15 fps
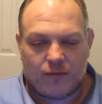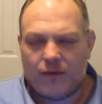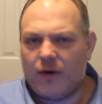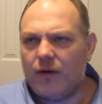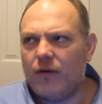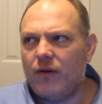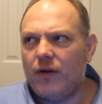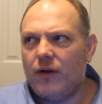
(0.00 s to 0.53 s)

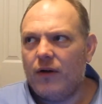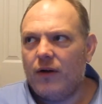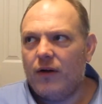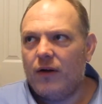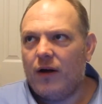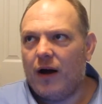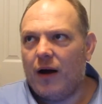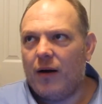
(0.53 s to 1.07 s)
No,
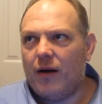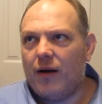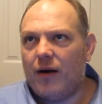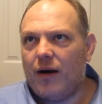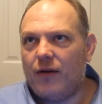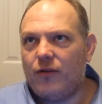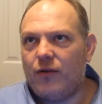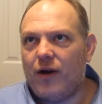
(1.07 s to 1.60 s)

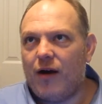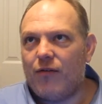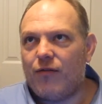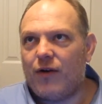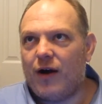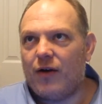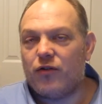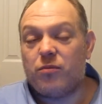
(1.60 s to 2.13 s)
I do have
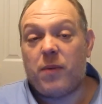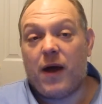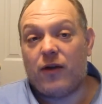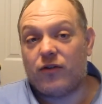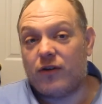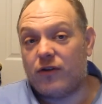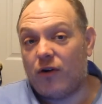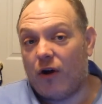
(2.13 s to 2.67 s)
a
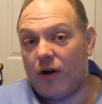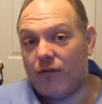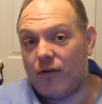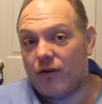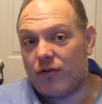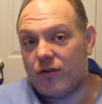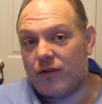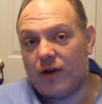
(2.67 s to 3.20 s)
Spanish guitar
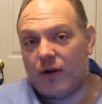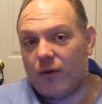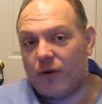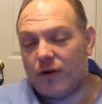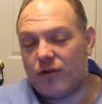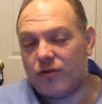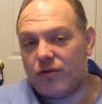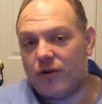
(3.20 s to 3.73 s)
version, not
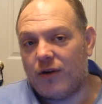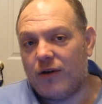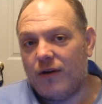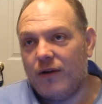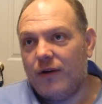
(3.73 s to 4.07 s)
orchestra.